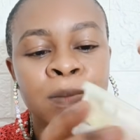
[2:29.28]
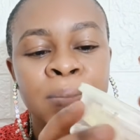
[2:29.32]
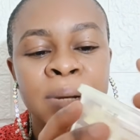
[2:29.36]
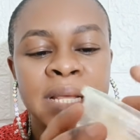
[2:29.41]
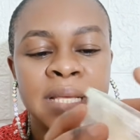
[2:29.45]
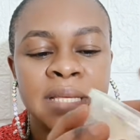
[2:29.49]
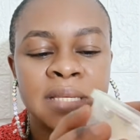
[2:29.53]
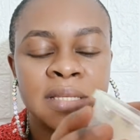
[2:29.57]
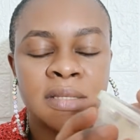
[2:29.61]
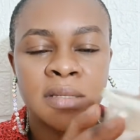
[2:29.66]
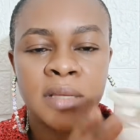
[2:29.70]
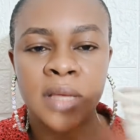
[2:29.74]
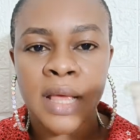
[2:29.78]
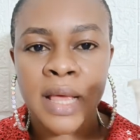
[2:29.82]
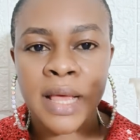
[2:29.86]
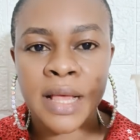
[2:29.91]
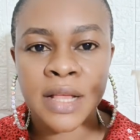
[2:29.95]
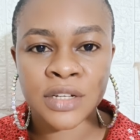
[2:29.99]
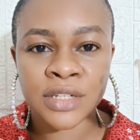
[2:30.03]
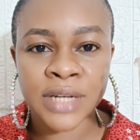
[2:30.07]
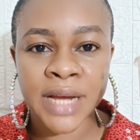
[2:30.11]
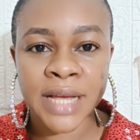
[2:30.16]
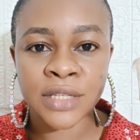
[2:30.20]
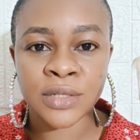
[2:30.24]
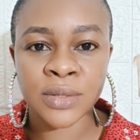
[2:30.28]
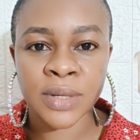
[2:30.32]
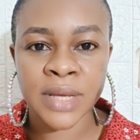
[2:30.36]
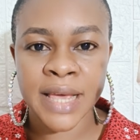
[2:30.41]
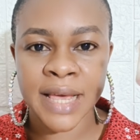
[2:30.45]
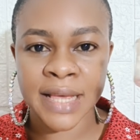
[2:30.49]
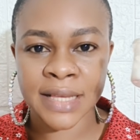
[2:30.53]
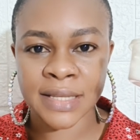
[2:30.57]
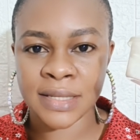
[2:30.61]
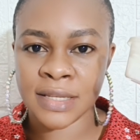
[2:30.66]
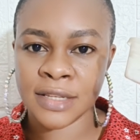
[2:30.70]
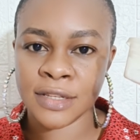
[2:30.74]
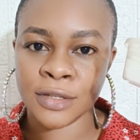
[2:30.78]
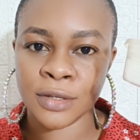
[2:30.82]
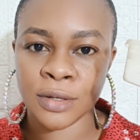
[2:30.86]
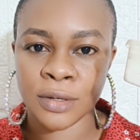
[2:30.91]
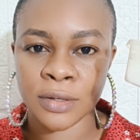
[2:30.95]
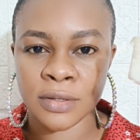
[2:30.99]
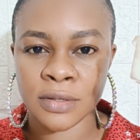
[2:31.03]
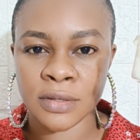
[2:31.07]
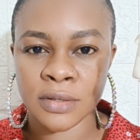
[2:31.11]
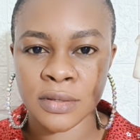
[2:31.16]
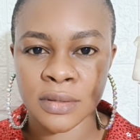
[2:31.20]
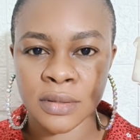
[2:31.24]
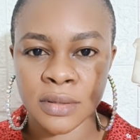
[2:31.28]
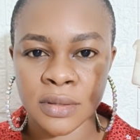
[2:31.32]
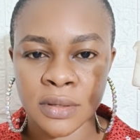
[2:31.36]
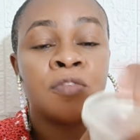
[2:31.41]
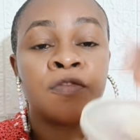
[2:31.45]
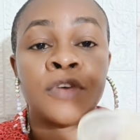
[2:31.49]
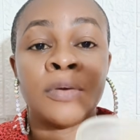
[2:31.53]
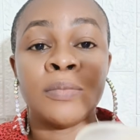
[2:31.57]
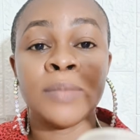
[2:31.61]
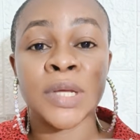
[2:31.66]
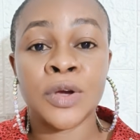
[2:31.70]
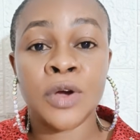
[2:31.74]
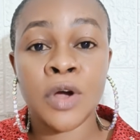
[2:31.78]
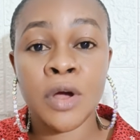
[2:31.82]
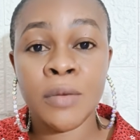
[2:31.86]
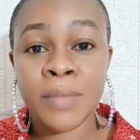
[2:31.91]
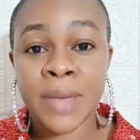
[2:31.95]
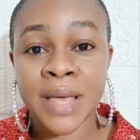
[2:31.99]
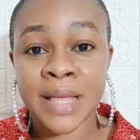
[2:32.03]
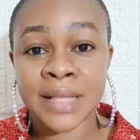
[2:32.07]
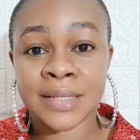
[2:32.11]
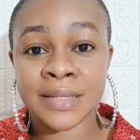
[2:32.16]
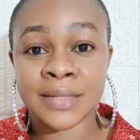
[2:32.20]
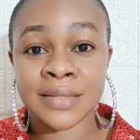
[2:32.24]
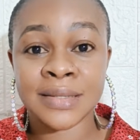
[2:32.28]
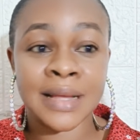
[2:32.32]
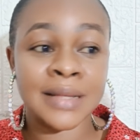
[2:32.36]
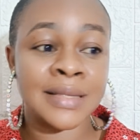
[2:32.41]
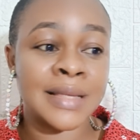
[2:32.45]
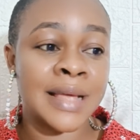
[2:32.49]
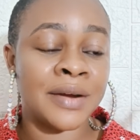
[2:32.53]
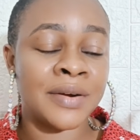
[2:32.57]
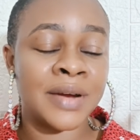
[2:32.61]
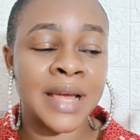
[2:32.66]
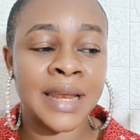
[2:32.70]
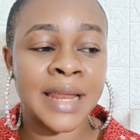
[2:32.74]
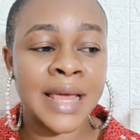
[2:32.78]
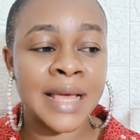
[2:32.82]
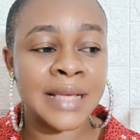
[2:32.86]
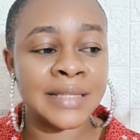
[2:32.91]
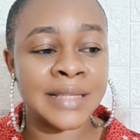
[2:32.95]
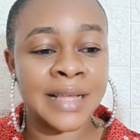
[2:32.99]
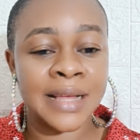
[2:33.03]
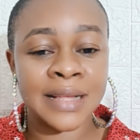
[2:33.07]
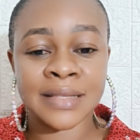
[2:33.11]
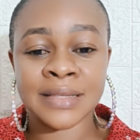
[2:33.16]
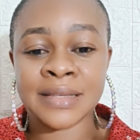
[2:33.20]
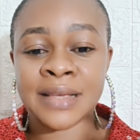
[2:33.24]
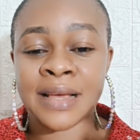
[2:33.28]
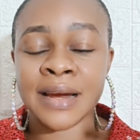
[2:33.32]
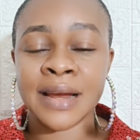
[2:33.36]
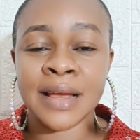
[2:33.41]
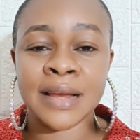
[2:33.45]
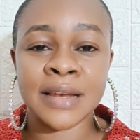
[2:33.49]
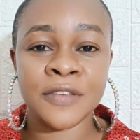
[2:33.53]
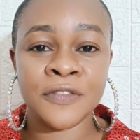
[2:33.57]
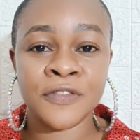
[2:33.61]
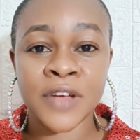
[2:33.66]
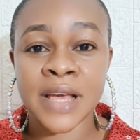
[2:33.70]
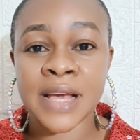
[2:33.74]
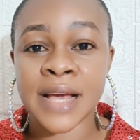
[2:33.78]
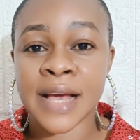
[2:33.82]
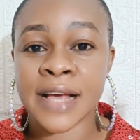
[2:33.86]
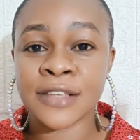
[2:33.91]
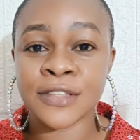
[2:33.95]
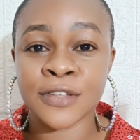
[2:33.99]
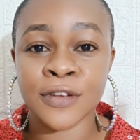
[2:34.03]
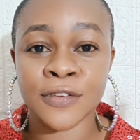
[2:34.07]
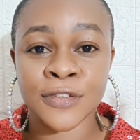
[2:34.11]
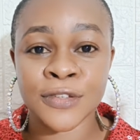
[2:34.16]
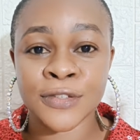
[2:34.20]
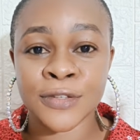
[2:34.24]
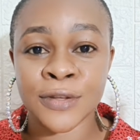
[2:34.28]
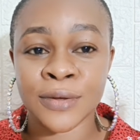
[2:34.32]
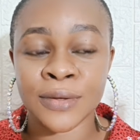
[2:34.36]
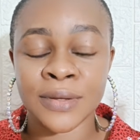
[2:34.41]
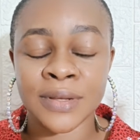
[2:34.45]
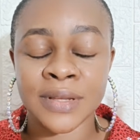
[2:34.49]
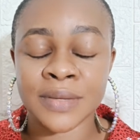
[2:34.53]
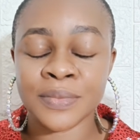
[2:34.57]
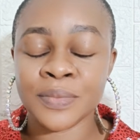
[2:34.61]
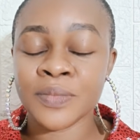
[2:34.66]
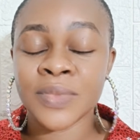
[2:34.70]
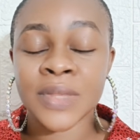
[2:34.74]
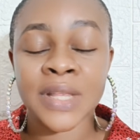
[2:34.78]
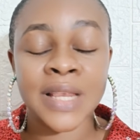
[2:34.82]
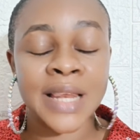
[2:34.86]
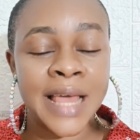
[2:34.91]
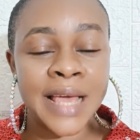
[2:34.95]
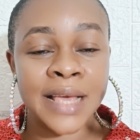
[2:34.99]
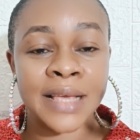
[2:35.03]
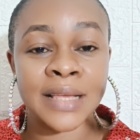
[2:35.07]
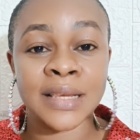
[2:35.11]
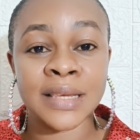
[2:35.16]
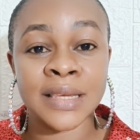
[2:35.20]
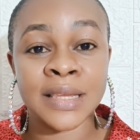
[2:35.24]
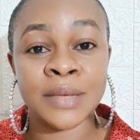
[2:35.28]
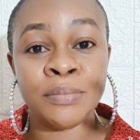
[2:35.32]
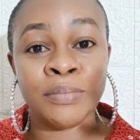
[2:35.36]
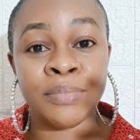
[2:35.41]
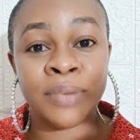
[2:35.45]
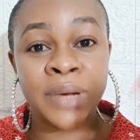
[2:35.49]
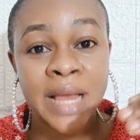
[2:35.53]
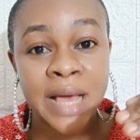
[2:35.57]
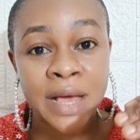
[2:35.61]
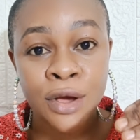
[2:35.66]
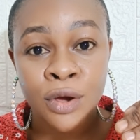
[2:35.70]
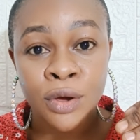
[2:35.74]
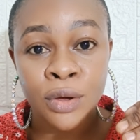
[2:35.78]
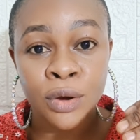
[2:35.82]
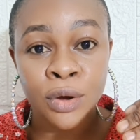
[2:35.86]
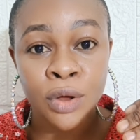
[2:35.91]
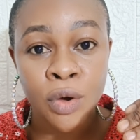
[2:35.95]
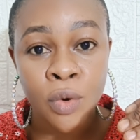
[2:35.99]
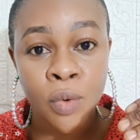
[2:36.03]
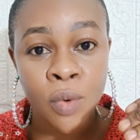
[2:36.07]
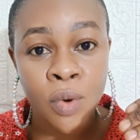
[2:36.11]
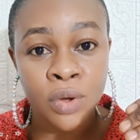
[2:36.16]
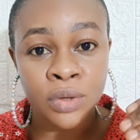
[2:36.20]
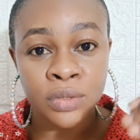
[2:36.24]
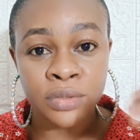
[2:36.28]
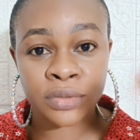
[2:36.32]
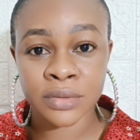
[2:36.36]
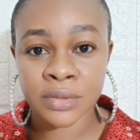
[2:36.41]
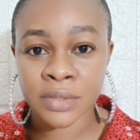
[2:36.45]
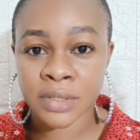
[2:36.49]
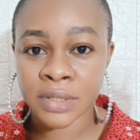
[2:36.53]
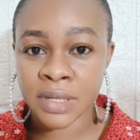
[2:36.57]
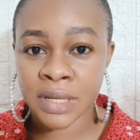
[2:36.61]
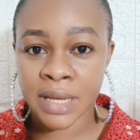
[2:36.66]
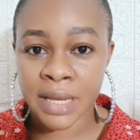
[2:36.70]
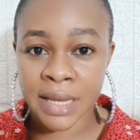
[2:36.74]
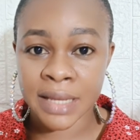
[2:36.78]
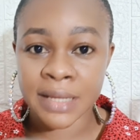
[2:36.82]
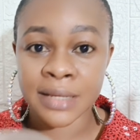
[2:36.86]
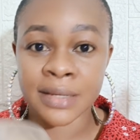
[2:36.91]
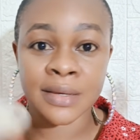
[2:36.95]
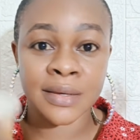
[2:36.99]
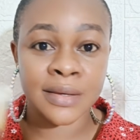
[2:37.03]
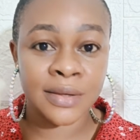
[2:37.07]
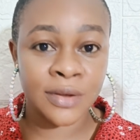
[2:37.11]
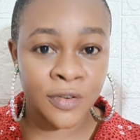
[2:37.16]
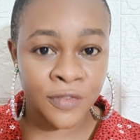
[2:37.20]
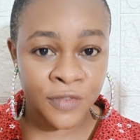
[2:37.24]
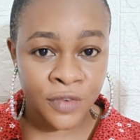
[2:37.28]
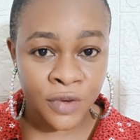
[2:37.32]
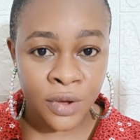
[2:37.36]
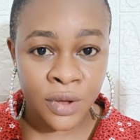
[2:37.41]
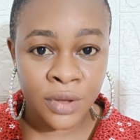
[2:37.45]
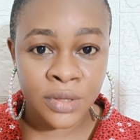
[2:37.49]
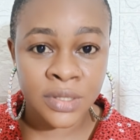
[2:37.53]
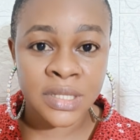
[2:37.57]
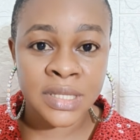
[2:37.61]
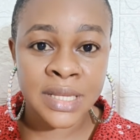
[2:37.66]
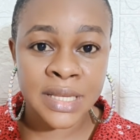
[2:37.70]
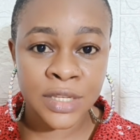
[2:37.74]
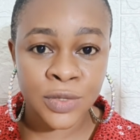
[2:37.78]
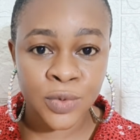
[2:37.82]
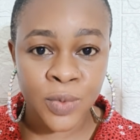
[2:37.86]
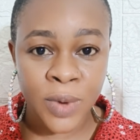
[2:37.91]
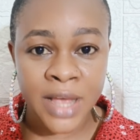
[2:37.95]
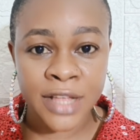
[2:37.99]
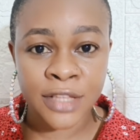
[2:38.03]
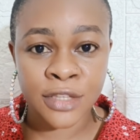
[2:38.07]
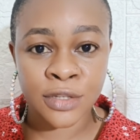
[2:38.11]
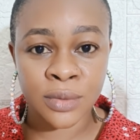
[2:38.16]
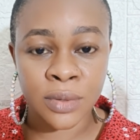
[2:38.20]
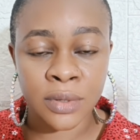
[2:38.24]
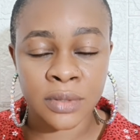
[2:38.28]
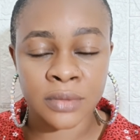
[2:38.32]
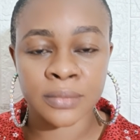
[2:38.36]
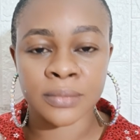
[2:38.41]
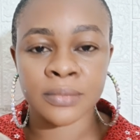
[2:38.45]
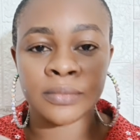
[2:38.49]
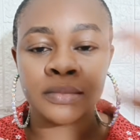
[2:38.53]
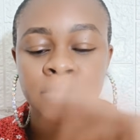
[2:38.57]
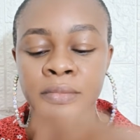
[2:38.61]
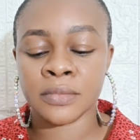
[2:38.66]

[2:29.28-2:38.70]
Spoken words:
Please, try to get sea salt. From the comments that I realized that there are different kinds of salt, like the black color one, and of course, this white one.